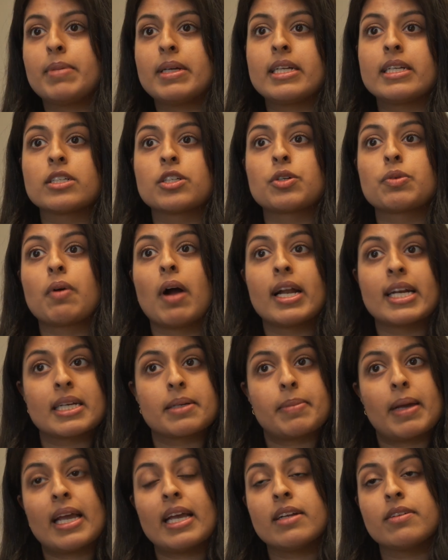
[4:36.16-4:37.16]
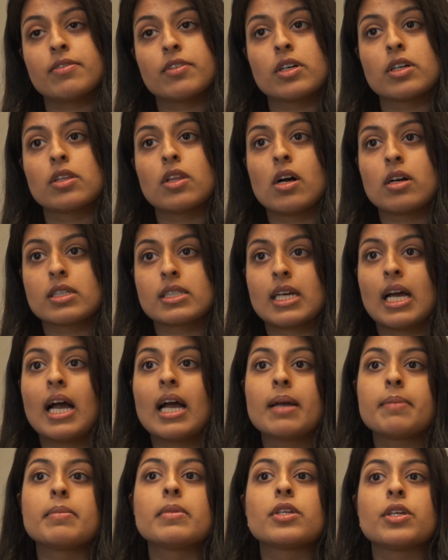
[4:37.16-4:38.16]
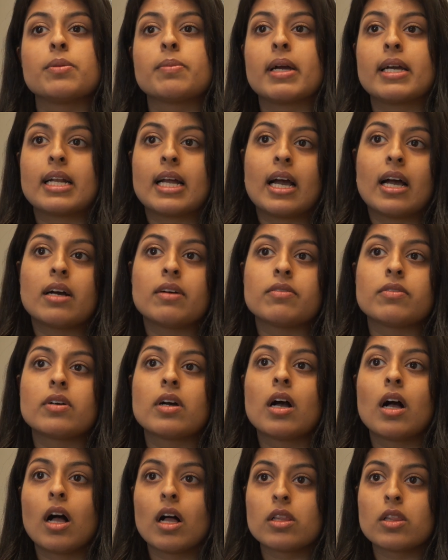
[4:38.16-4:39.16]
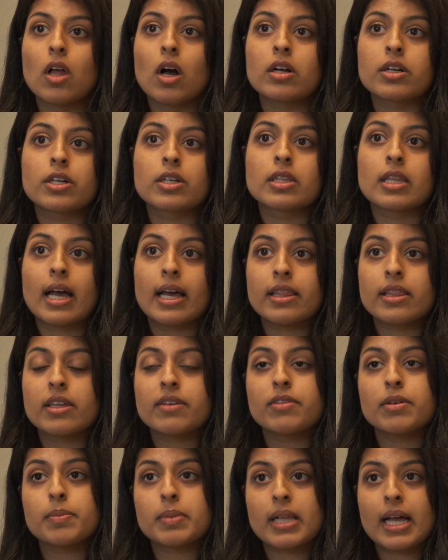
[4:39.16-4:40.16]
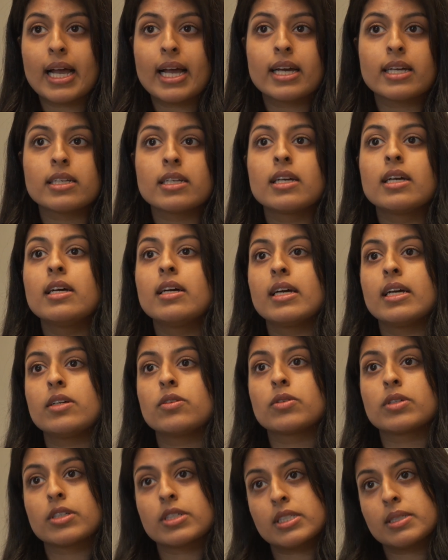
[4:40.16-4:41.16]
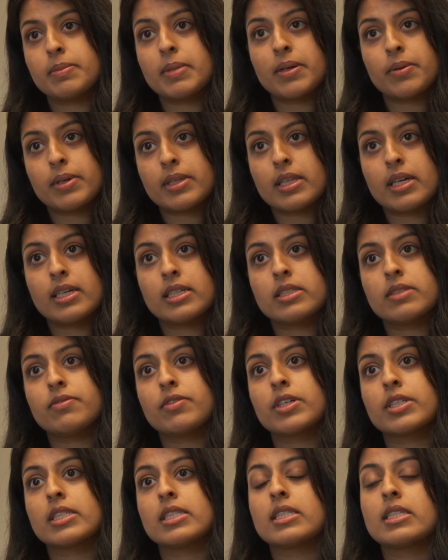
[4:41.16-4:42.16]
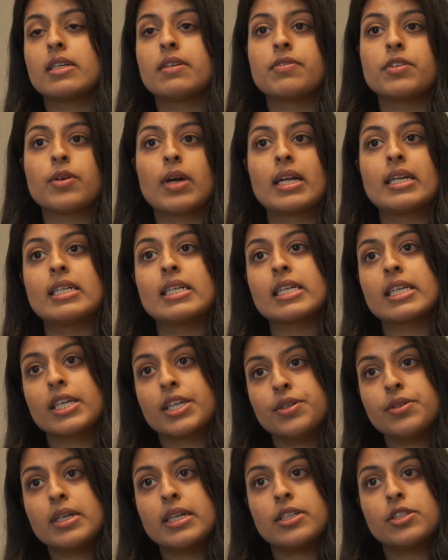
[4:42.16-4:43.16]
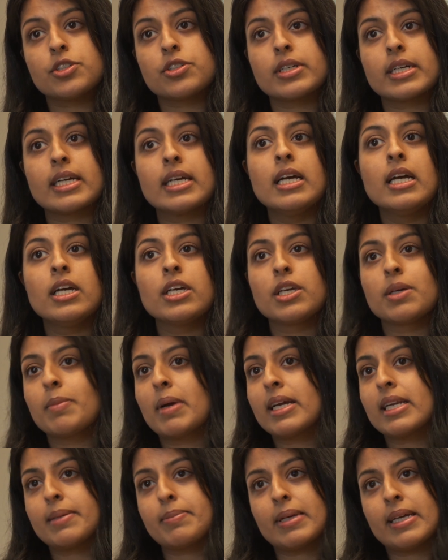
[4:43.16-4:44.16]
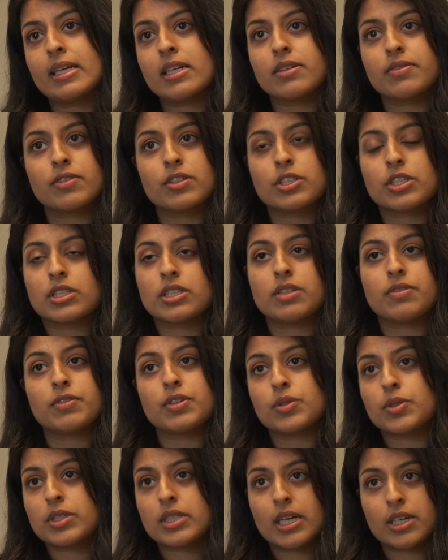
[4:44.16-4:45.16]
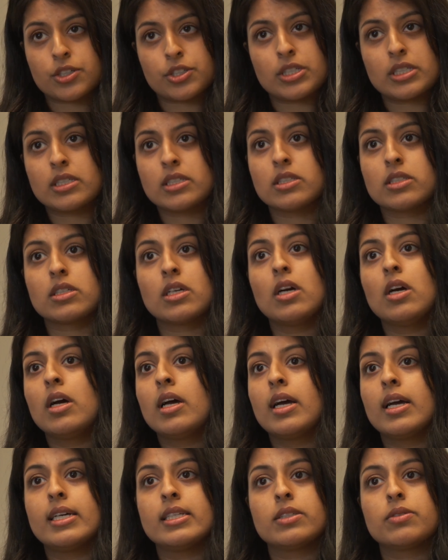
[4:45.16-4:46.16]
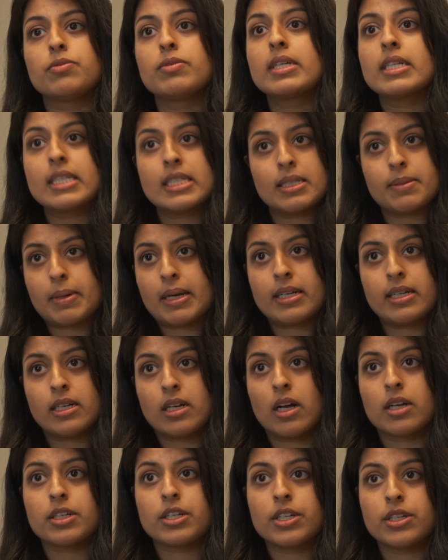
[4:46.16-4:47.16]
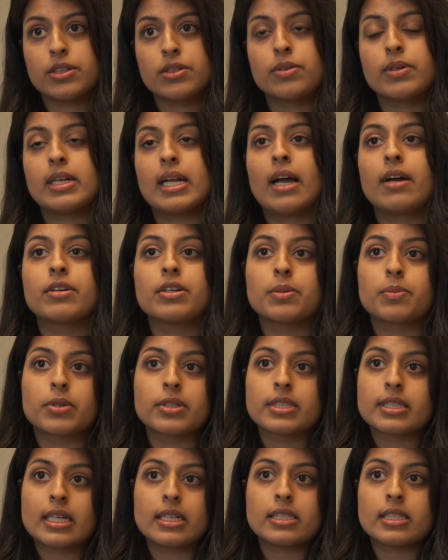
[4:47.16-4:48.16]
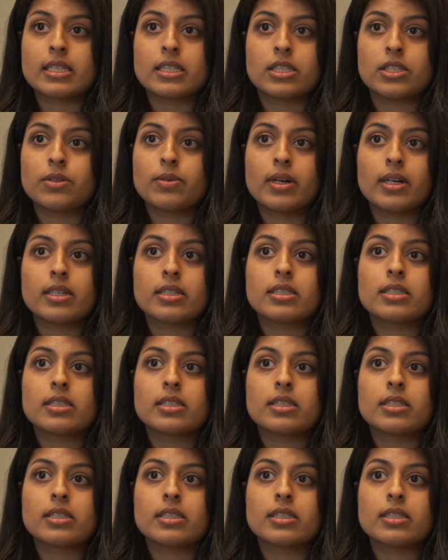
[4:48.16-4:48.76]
have been in chronic pain for a long time, you might have a longer length of a plan in order to be with us, versus if you had an acute injury, you might be here for just a few sessions. It's really dependent on you and how you're presenting to